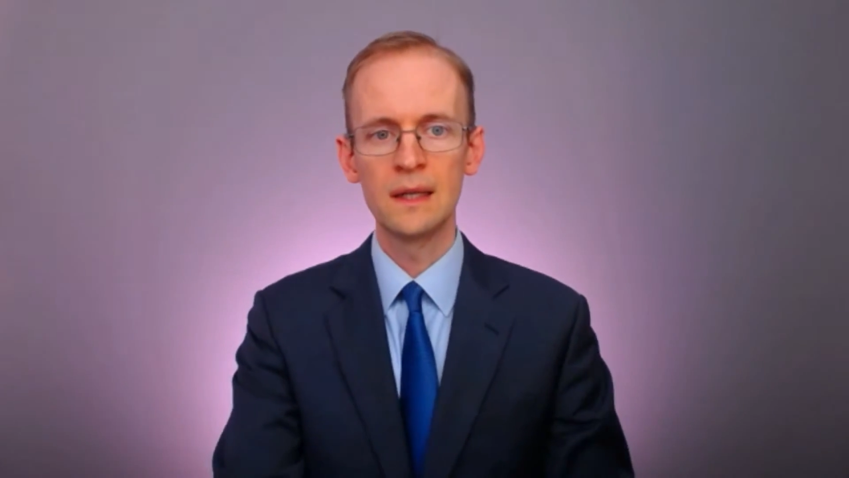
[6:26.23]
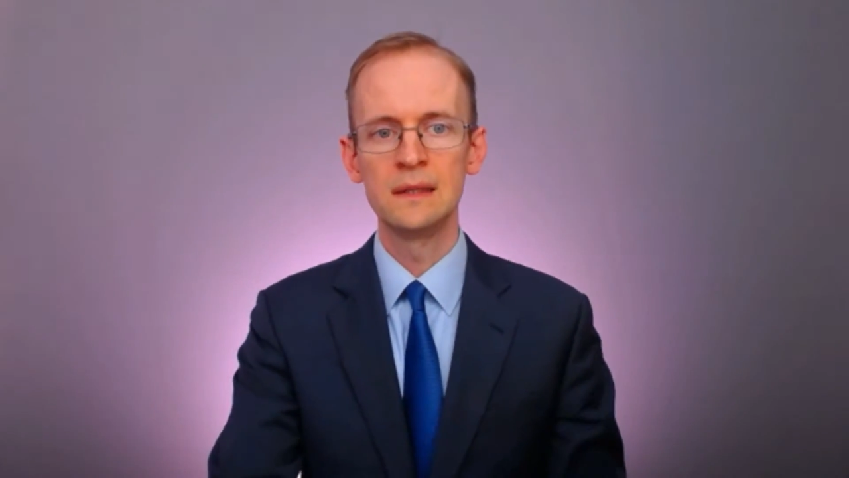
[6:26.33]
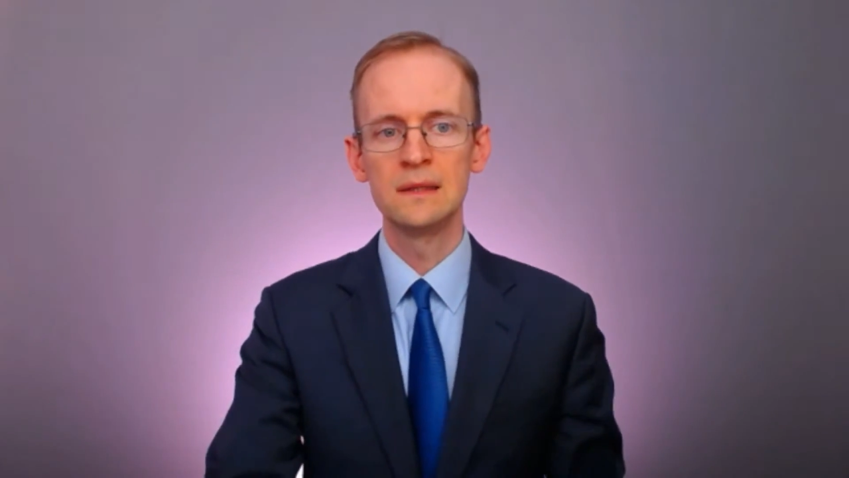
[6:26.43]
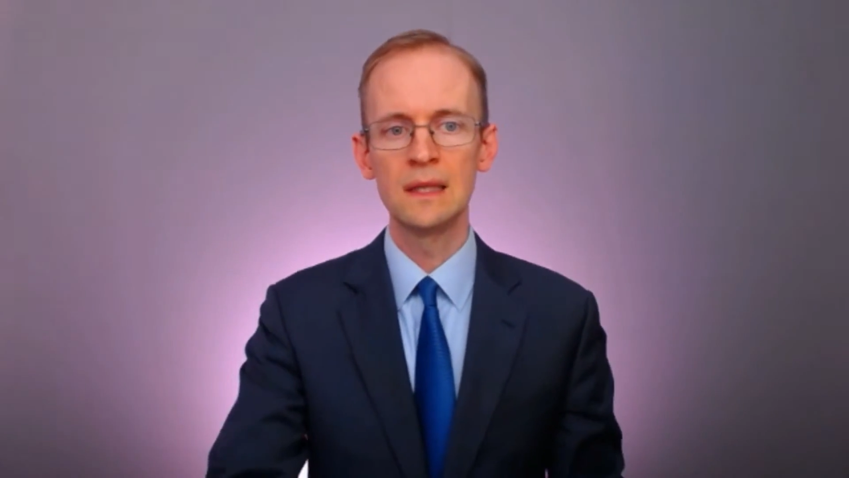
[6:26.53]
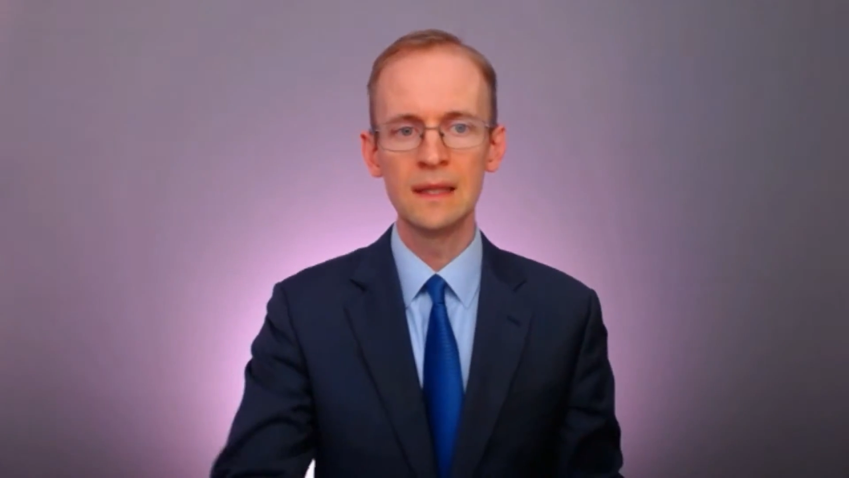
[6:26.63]

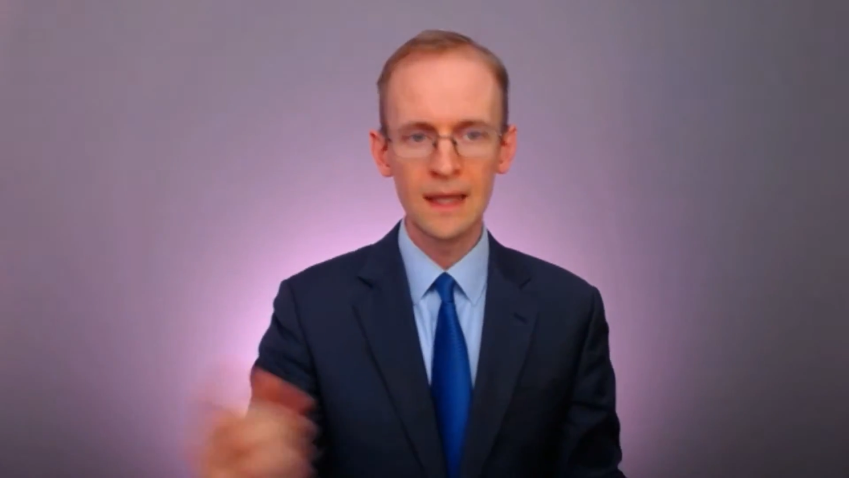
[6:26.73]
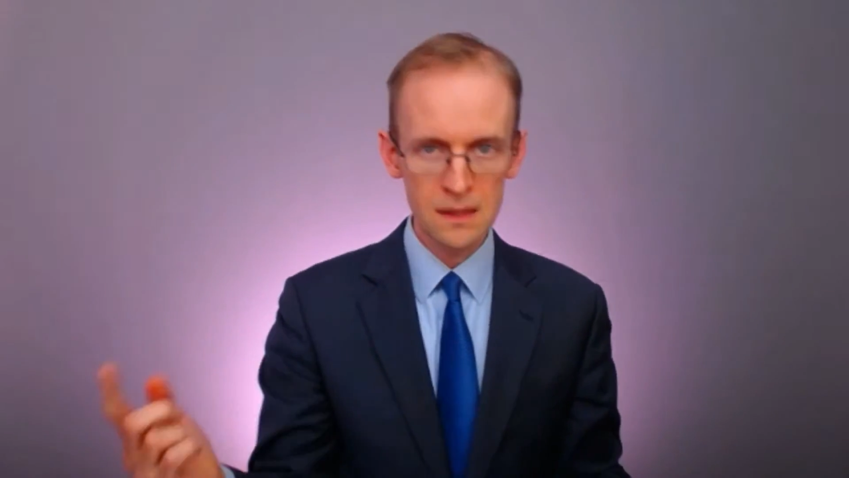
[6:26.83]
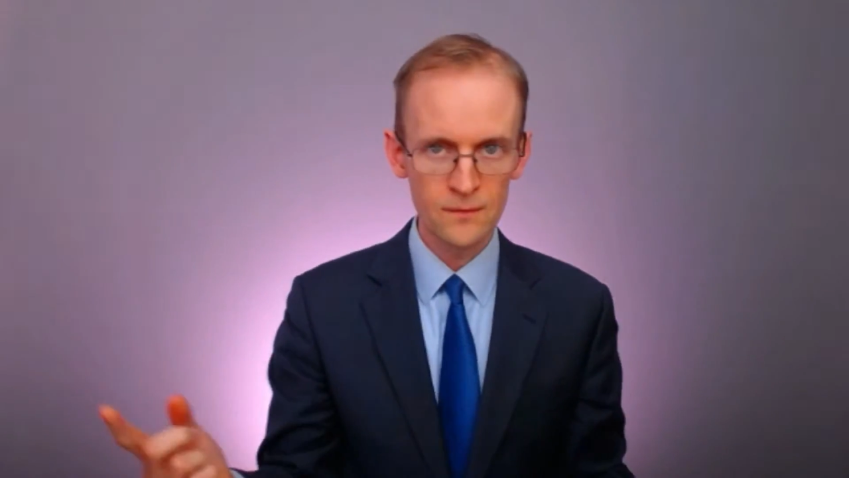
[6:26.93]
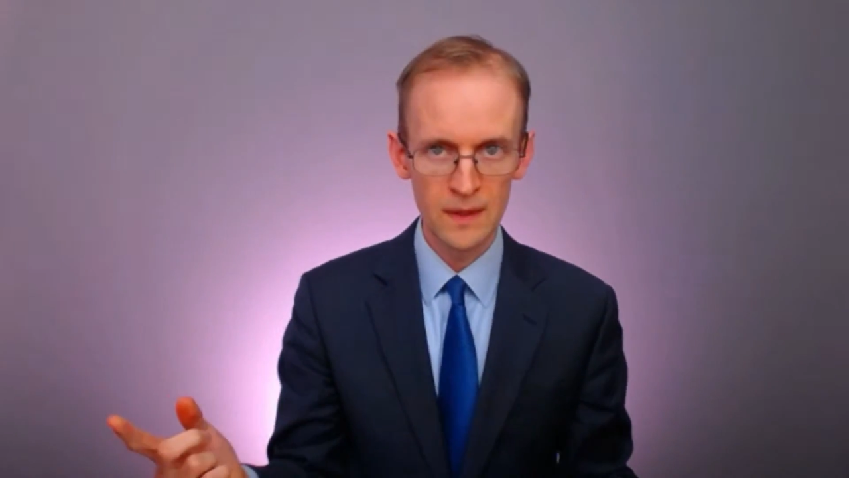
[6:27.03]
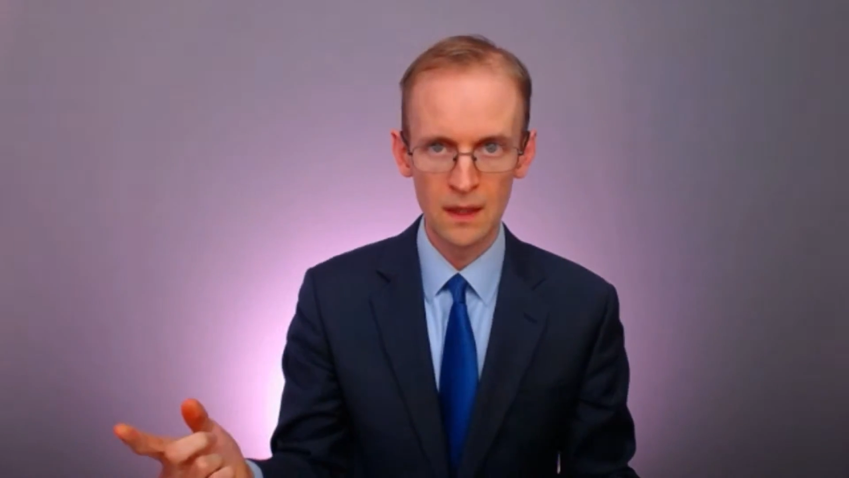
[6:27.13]
in the
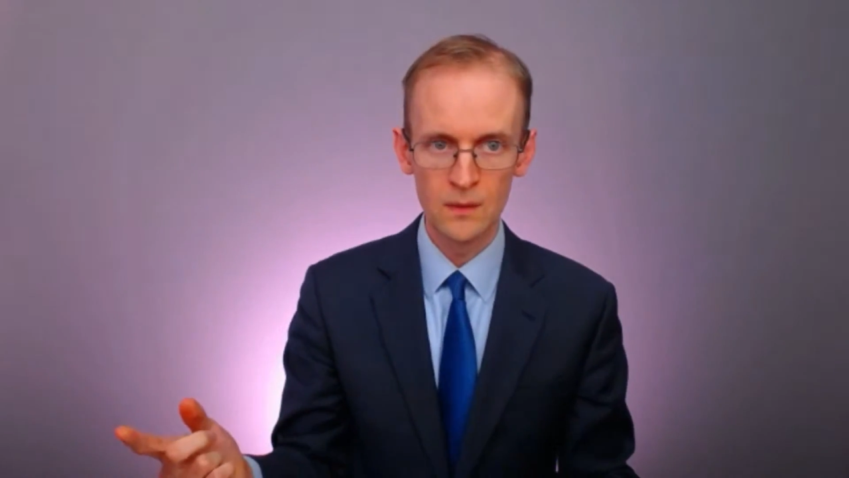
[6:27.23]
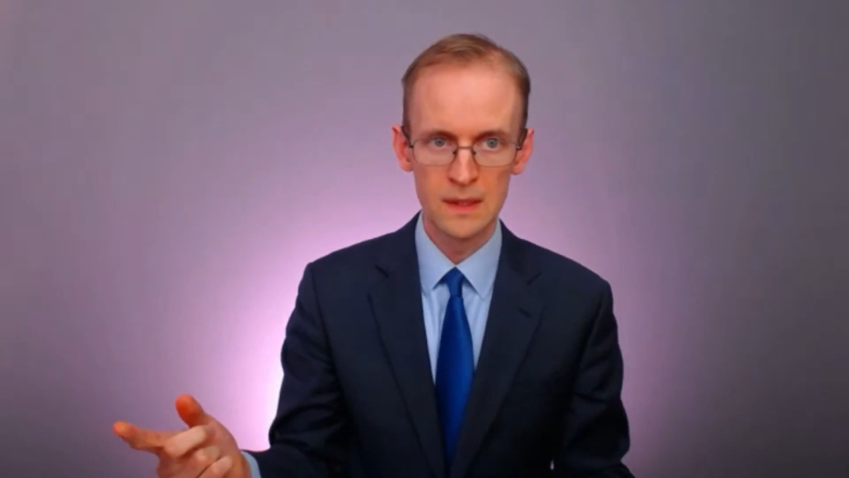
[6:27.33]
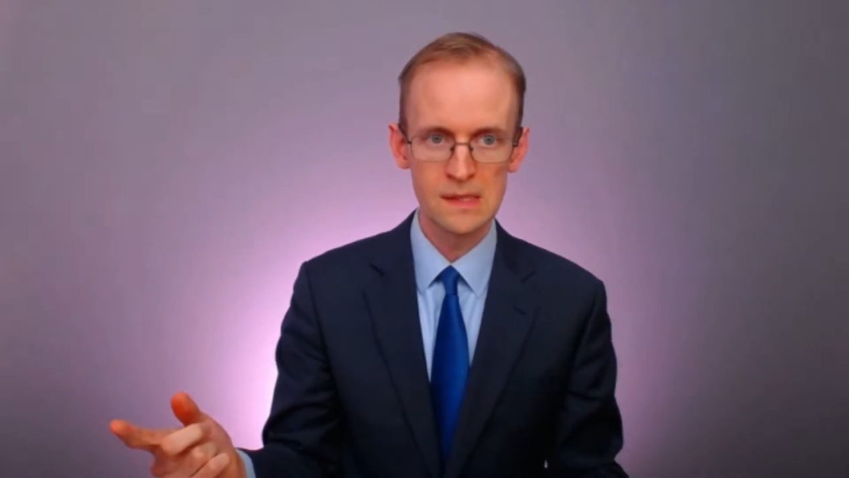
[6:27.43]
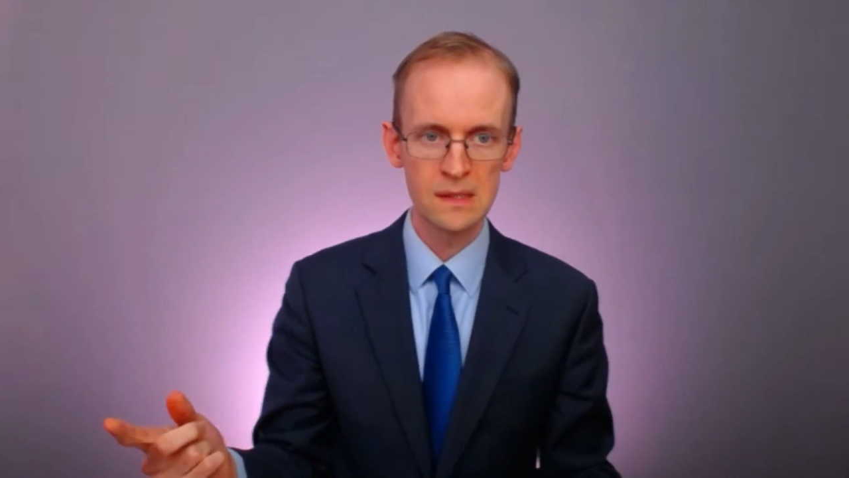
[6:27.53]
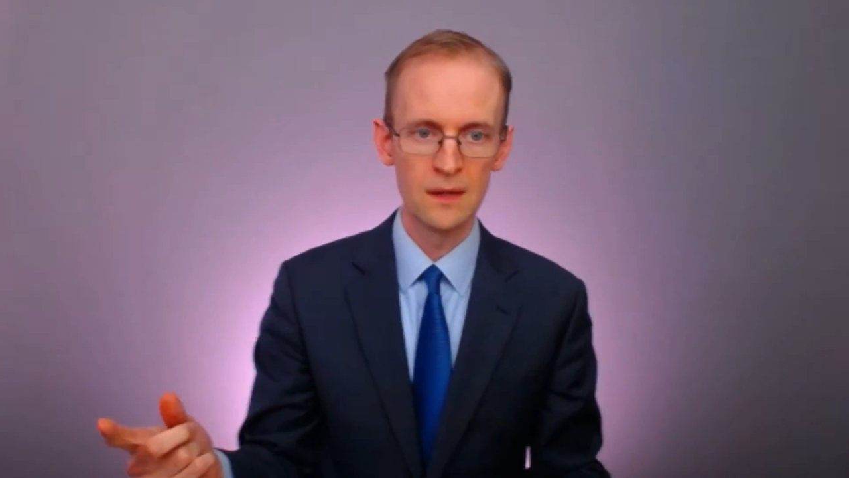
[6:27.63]
next video
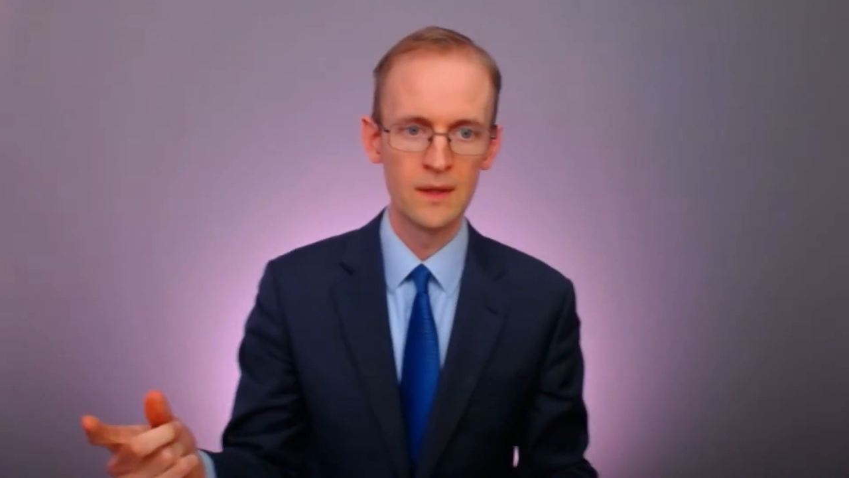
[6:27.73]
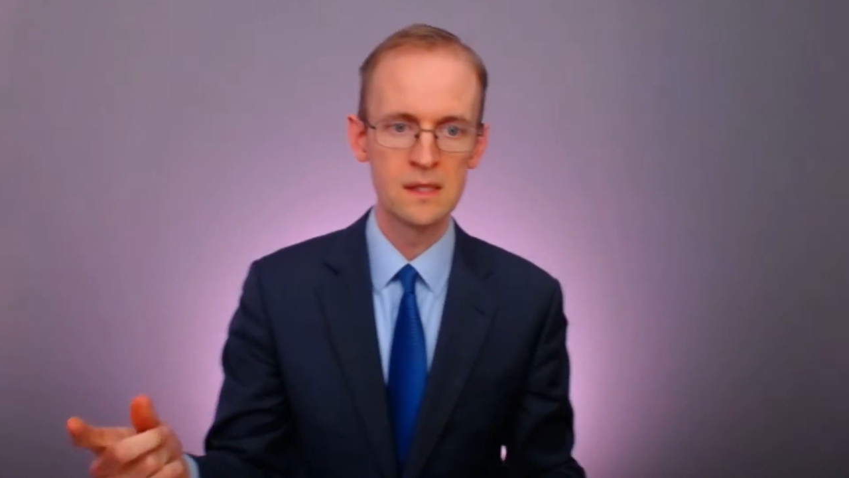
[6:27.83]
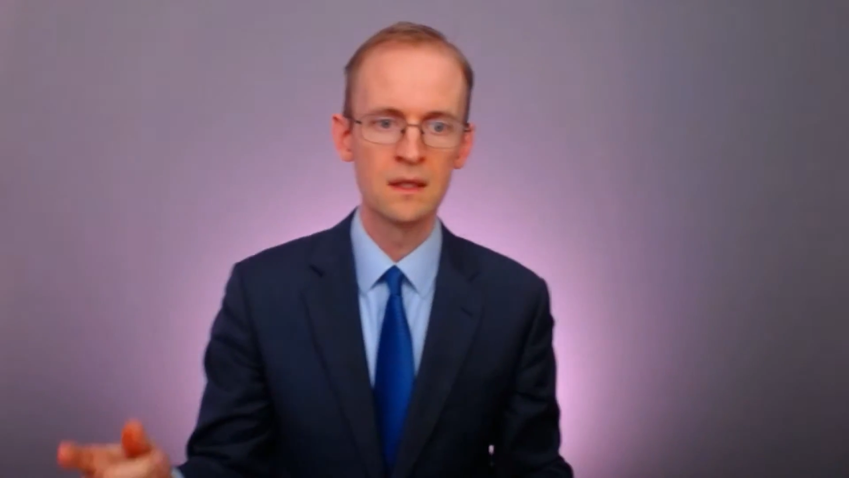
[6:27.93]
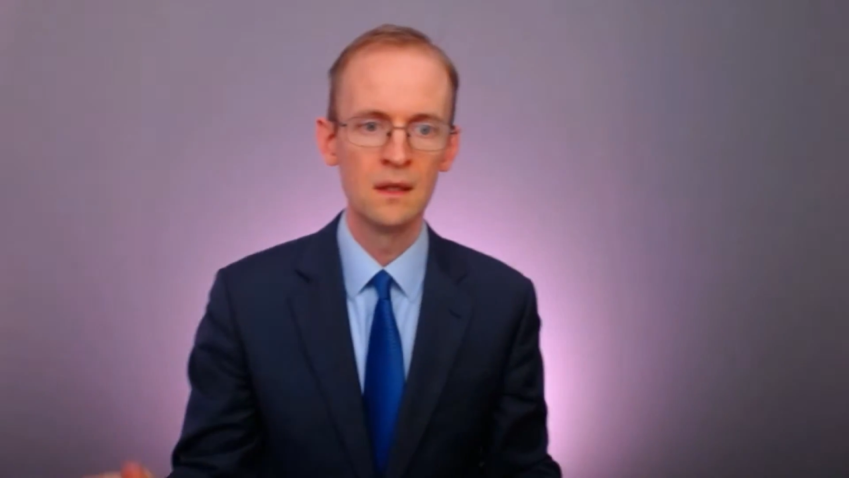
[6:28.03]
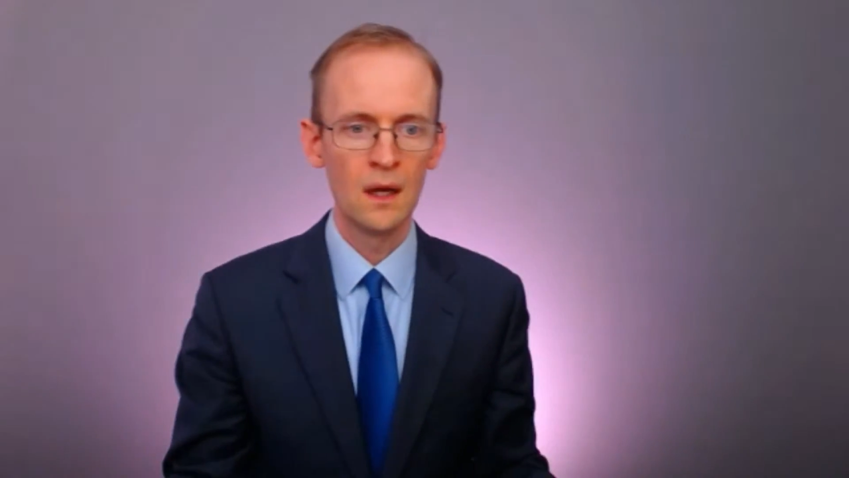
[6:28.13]
in this
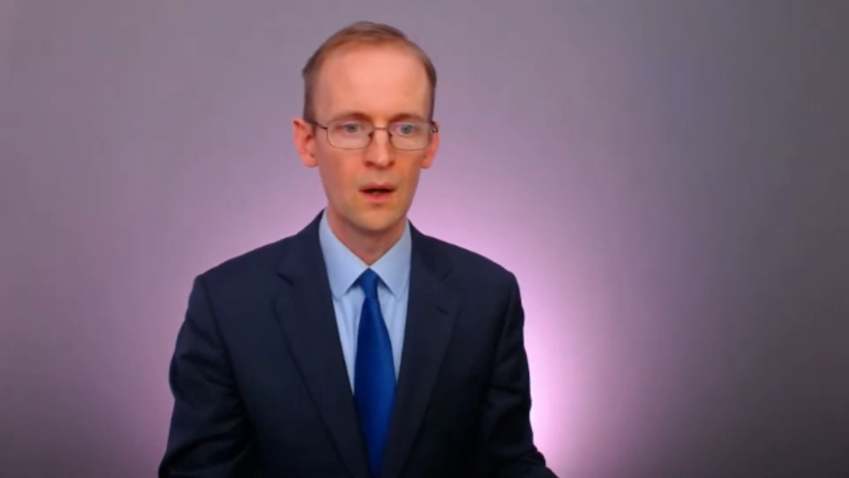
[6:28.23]
series